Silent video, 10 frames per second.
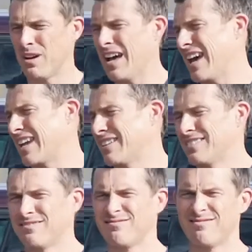But hey,
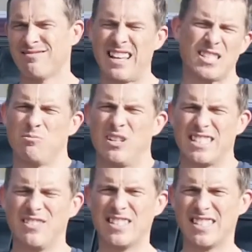that's
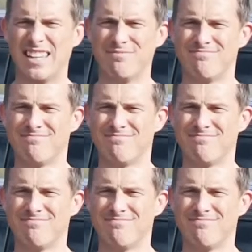subjective, isn't it?